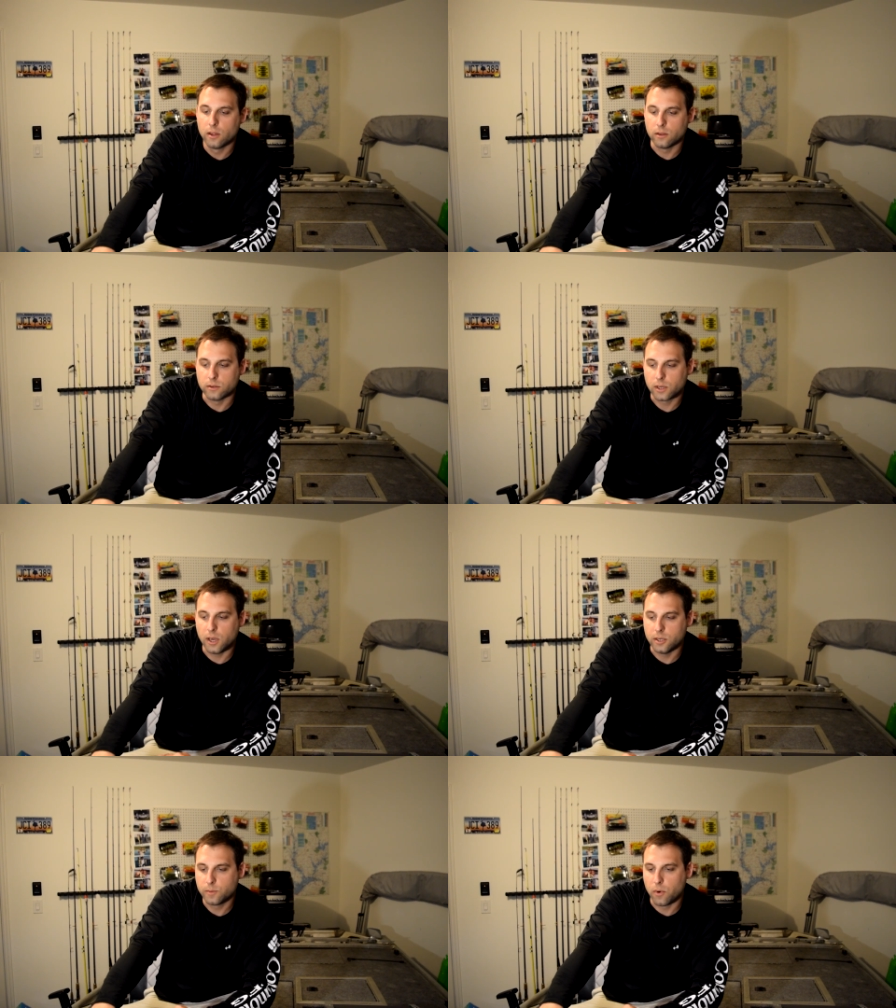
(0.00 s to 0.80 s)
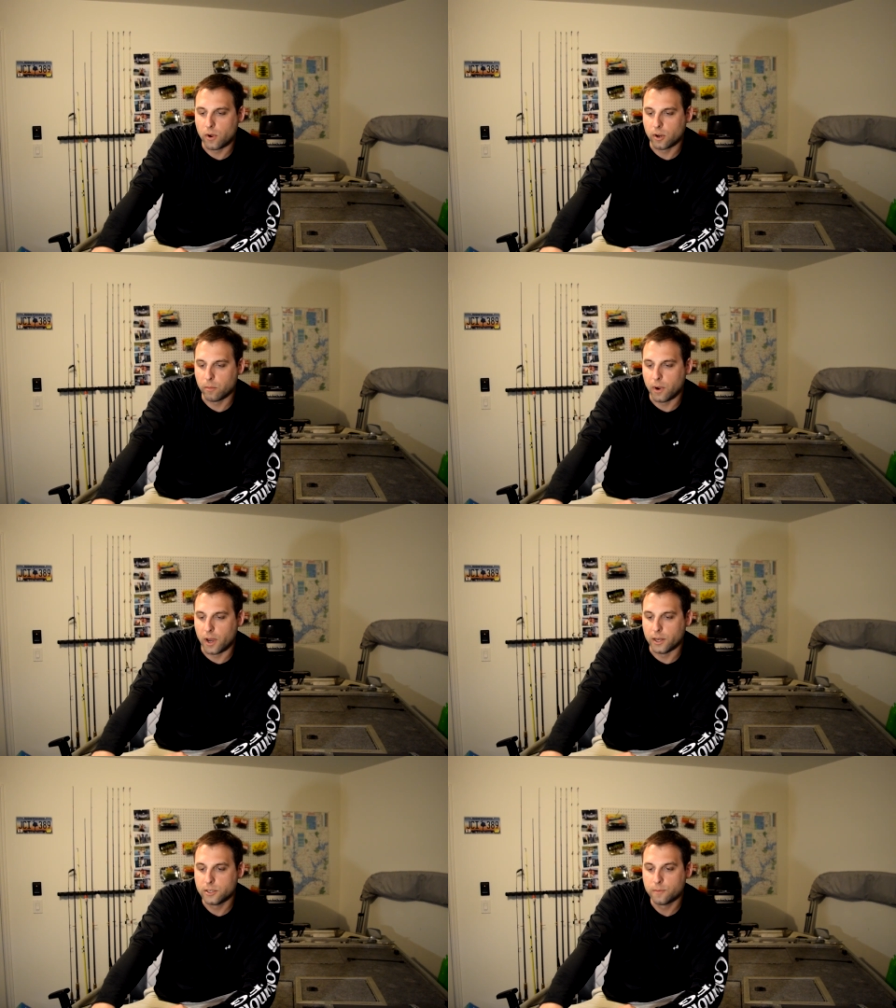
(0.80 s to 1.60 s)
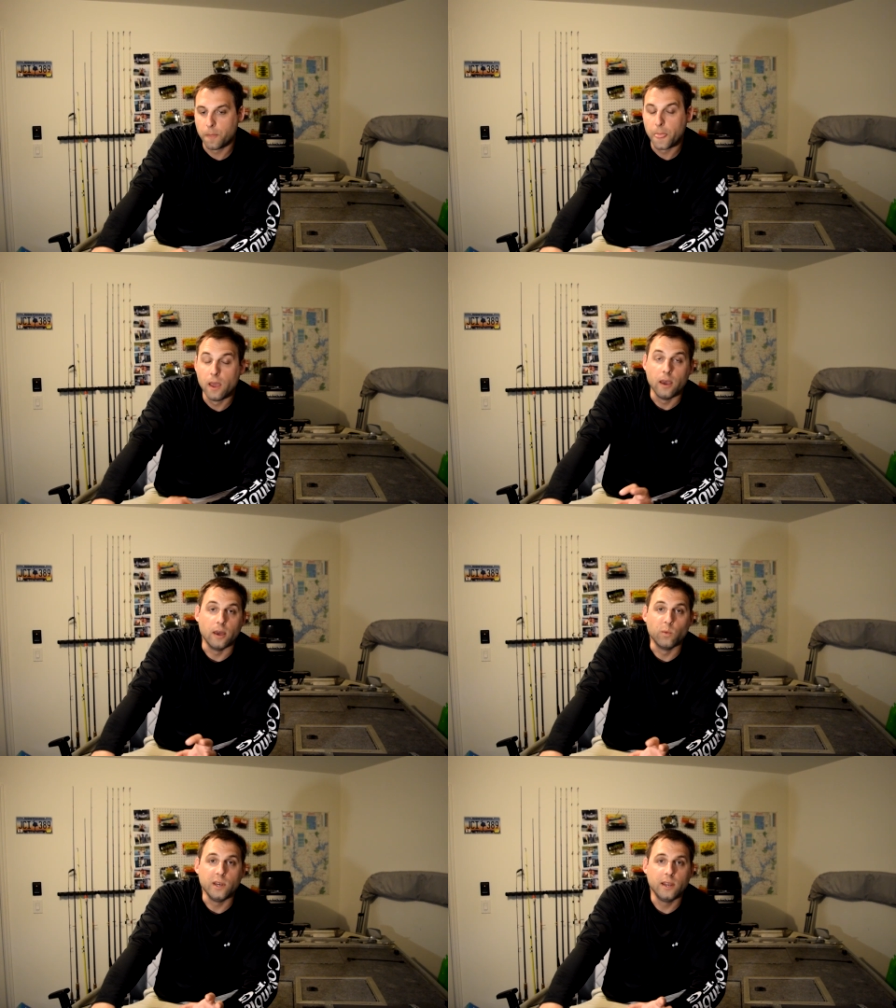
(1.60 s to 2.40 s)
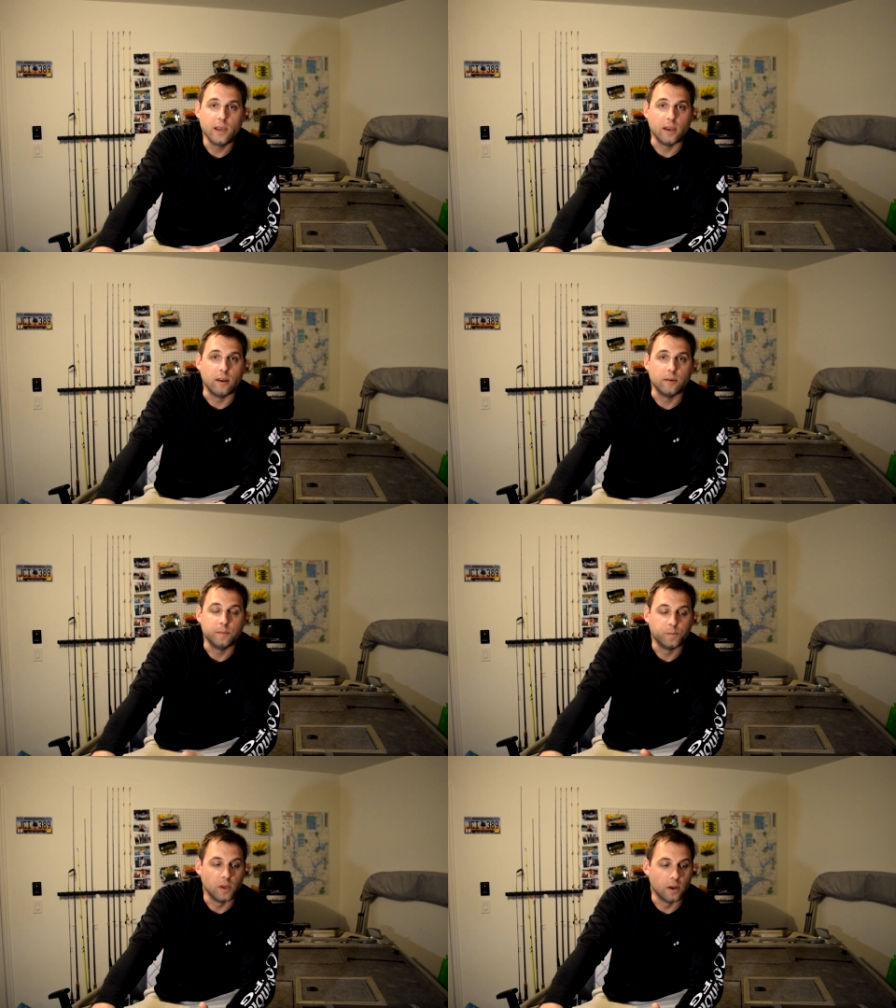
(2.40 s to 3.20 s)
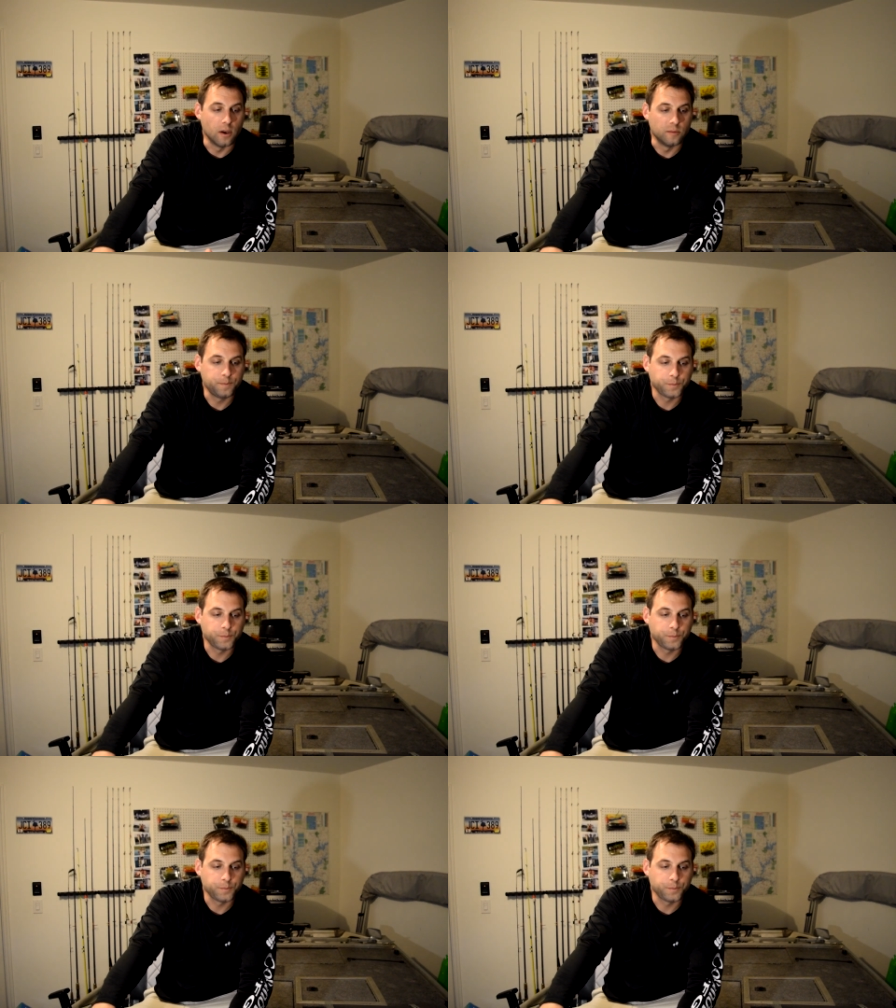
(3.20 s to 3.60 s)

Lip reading: those key spawning bites. And we did, you know.